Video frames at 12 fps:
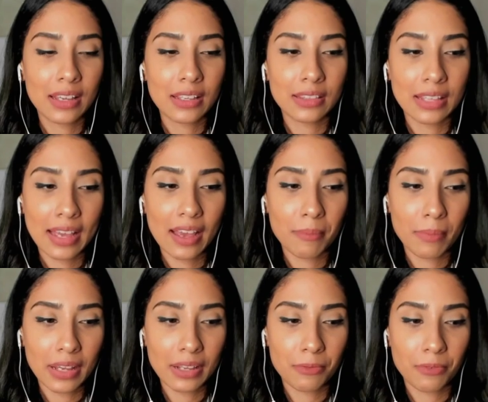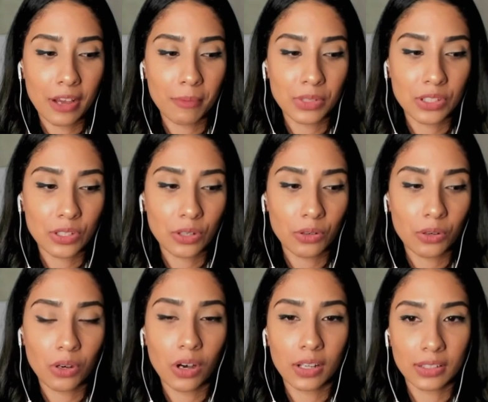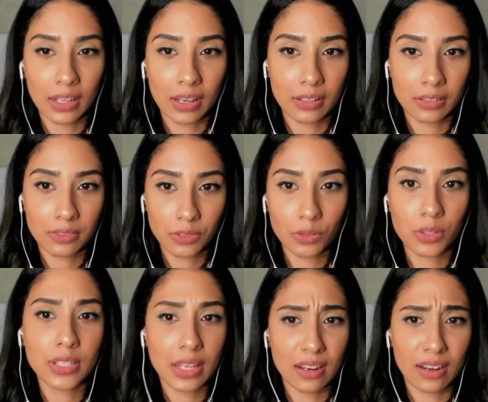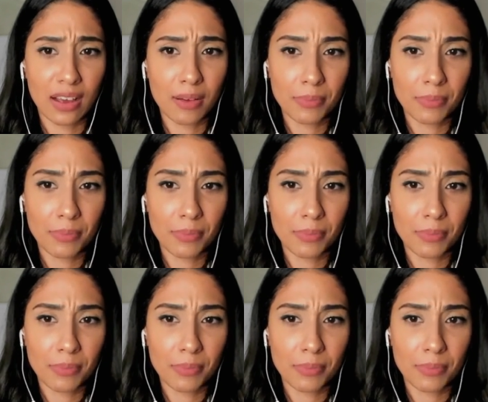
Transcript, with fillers: They had met 5 months ago online through a dating app.